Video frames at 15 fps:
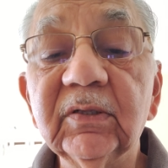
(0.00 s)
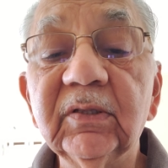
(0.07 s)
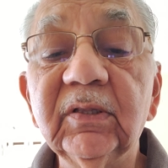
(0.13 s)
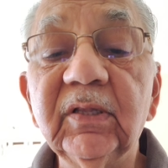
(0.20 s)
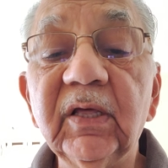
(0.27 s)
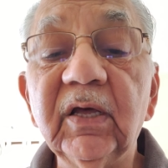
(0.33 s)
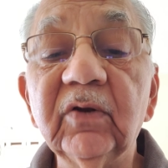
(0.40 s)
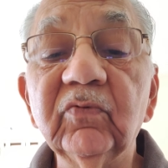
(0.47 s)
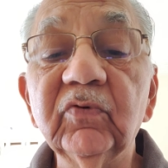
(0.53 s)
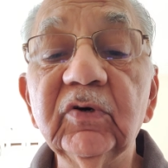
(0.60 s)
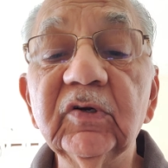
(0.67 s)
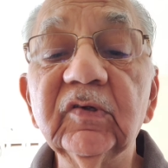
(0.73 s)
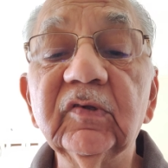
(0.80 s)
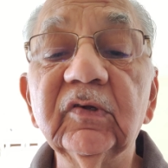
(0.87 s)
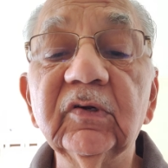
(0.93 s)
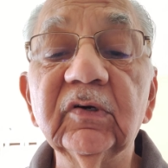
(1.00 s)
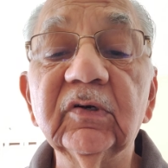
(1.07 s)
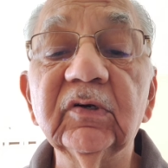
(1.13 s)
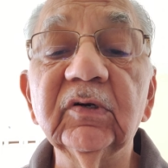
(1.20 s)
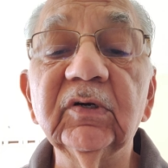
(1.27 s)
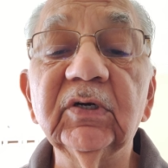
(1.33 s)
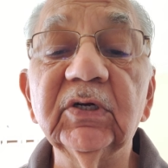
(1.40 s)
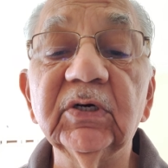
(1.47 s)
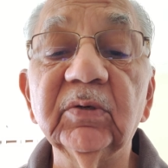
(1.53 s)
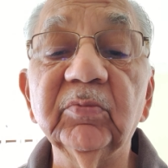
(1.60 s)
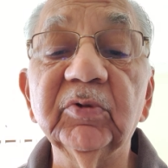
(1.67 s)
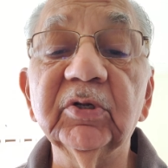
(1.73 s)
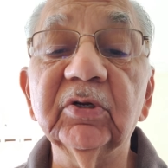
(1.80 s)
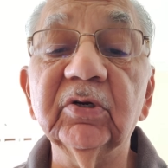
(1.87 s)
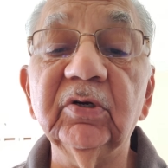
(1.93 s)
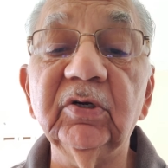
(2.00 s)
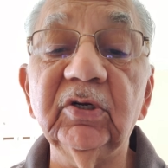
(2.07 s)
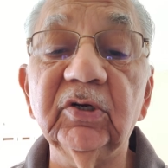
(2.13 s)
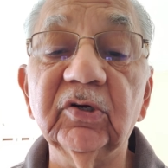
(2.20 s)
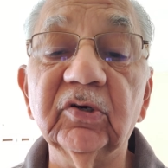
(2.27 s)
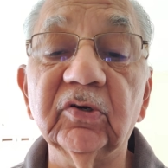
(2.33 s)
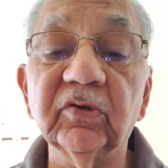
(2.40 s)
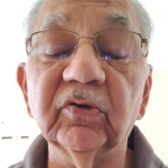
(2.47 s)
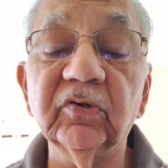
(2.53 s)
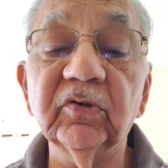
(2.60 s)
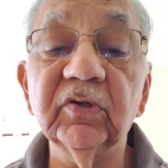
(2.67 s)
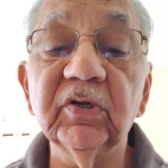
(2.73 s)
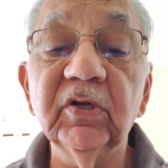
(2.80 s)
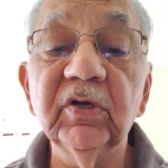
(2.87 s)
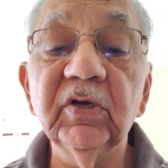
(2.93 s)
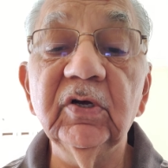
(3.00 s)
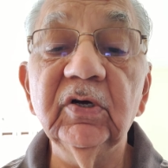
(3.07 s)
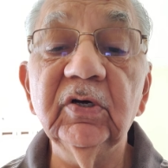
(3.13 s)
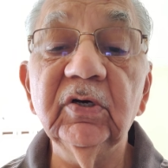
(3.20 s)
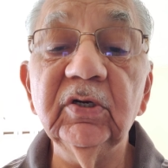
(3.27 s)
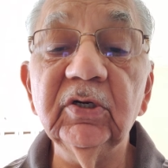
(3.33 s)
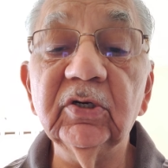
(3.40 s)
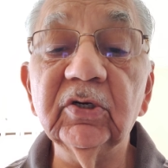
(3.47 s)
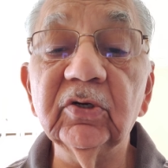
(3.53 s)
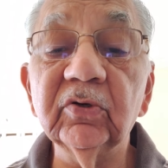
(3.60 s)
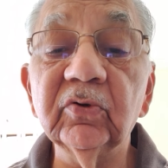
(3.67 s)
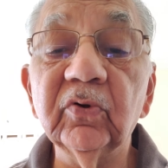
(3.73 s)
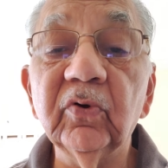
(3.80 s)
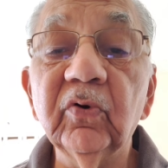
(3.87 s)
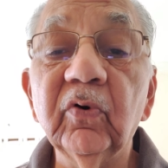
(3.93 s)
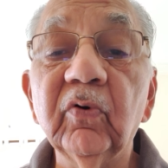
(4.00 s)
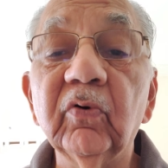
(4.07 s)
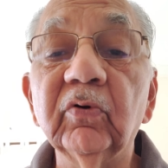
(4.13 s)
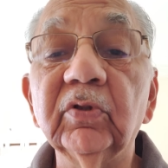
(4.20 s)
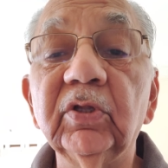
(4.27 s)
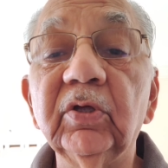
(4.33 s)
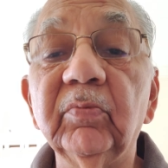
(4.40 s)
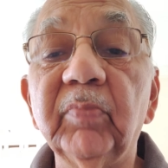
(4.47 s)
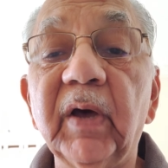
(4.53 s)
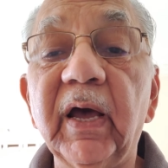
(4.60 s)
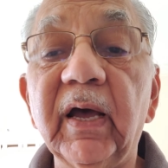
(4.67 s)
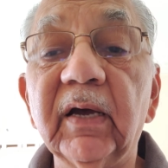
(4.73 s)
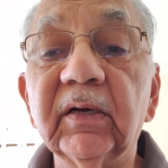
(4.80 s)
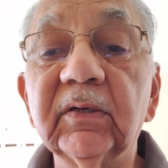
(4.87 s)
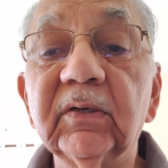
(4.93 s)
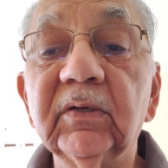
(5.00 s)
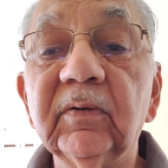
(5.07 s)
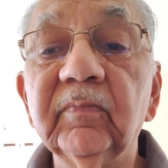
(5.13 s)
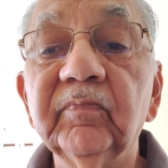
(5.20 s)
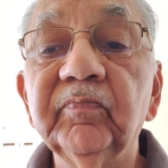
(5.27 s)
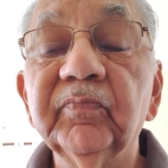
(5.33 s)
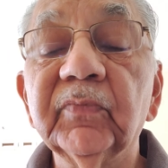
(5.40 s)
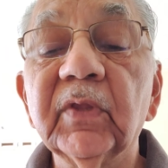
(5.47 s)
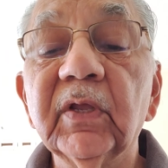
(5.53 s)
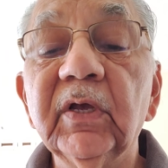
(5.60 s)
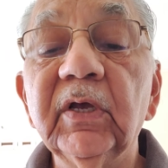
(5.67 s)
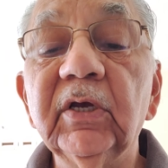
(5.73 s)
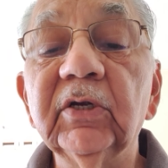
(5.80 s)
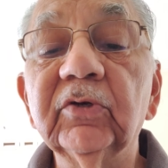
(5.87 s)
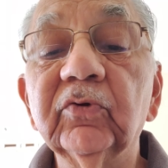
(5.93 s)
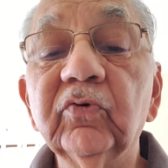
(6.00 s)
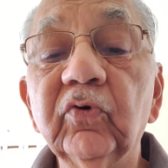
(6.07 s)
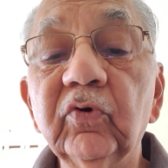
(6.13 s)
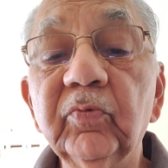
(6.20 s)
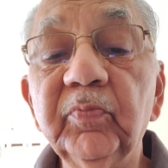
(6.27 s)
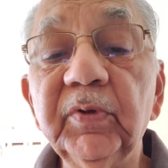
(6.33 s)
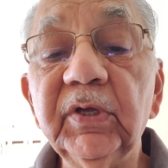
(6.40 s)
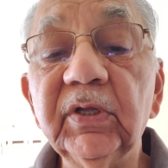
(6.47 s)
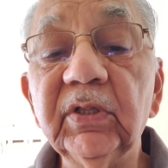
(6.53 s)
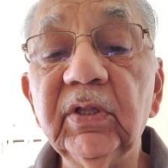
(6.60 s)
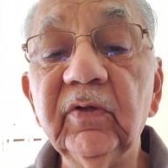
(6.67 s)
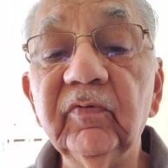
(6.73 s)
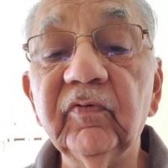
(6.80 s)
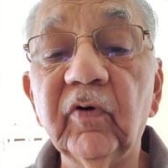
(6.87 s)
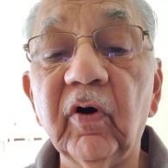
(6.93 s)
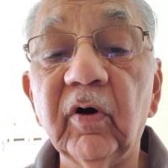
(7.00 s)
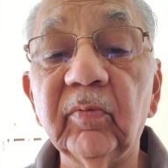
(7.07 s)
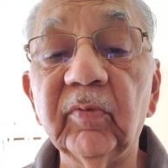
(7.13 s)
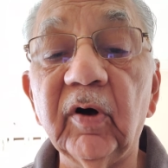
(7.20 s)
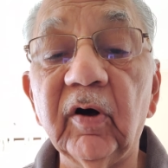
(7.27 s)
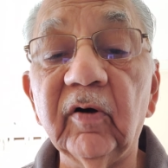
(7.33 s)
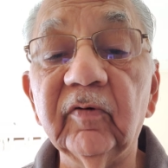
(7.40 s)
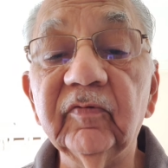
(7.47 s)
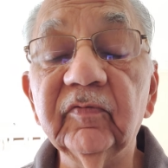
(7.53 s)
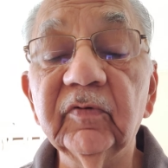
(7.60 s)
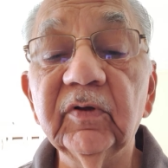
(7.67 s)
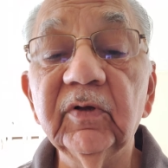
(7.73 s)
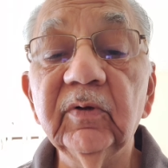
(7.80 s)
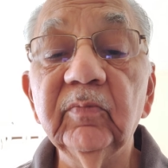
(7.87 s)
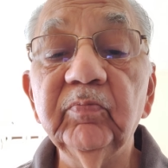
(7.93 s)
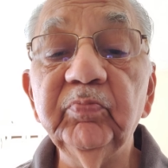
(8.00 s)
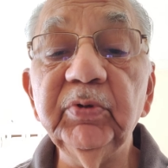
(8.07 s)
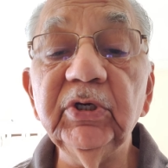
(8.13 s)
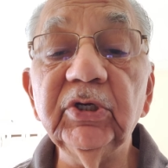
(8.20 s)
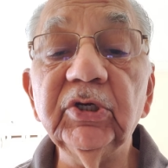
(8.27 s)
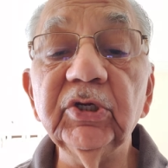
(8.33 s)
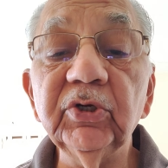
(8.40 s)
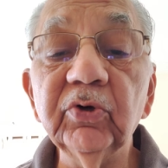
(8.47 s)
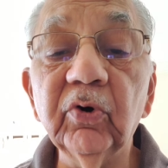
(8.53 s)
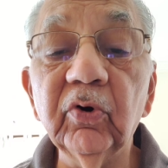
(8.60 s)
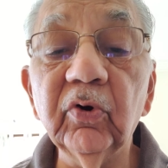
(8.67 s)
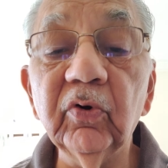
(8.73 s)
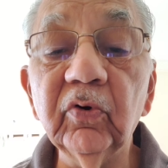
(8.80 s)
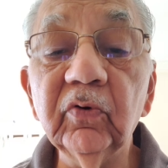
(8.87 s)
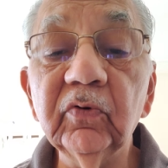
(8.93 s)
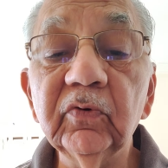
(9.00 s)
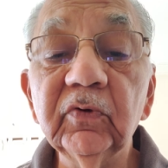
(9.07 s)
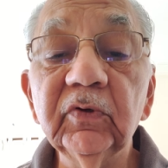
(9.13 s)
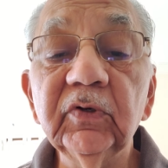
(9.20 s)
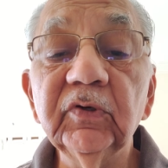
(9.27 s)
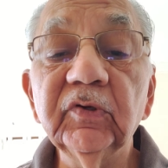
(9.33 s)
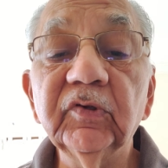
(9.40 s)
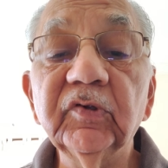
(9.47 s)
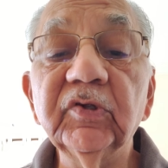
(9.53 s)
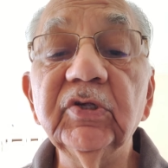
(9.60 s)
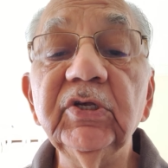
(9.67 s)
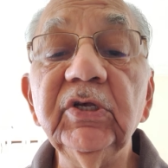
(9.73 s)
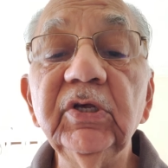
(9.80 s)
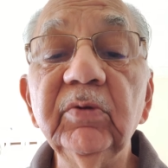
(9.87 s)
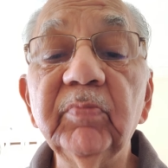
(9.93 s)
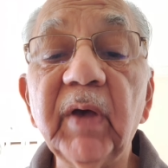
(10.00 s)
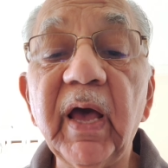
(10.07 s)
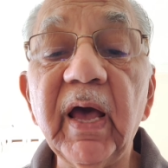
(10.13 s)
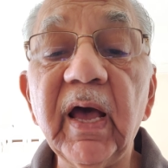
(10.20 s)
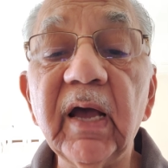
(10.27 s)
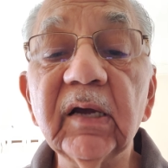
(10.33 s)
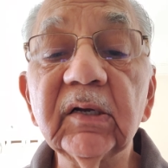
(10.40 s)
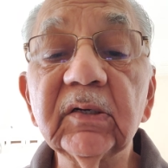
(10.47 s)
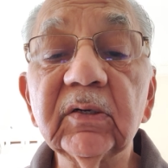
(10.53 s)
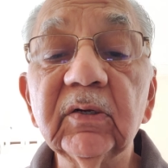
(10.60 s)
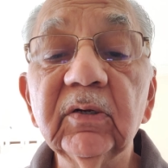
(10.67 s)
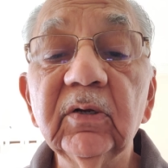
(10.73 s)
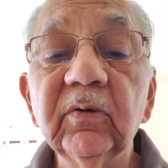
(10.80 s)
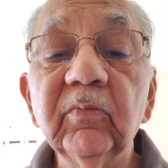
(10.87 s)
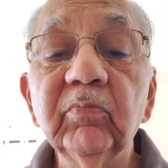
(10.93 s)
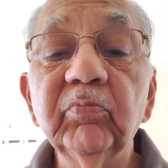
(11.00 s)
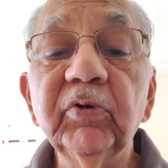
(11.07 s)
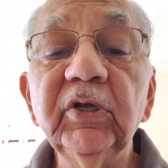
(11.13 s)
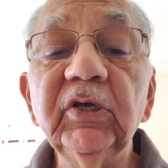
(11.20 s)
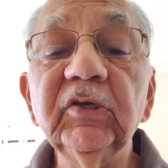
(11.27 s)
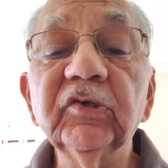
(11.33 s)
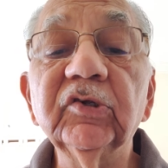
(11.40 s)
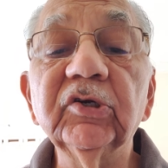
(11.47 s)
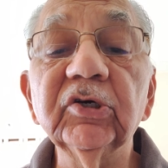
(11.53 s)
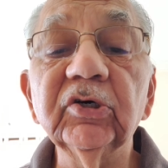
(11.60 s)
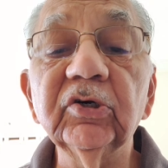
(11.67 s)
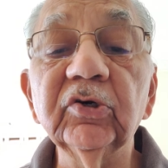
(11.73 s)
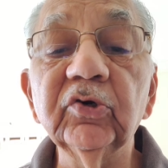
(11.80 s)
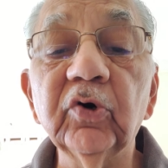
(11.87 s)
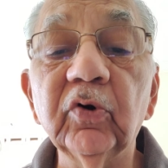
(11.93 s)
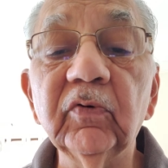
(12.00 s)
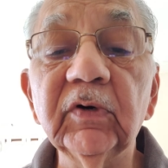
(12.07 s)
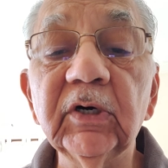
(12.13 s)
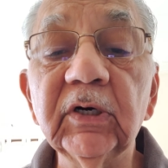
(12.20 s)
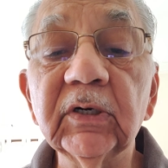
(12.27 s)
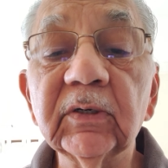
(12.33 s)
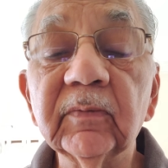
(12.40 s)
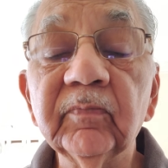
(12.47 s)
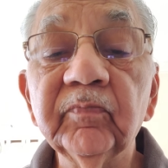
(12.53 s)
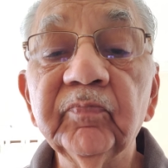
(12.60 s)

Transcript: there were certain terms and conditions written on the back. It could be in the form of PTO, see back, please turn over,